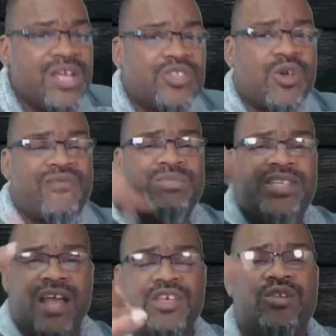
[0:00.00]
So if I'm
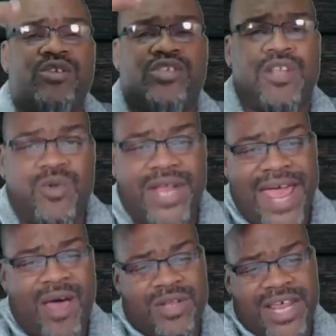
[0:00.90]
telling you to slow
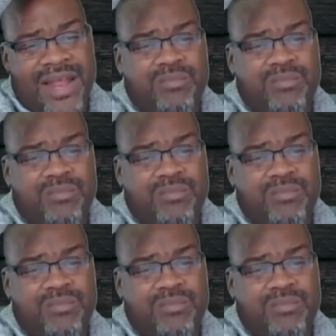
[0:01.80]
down, then I'm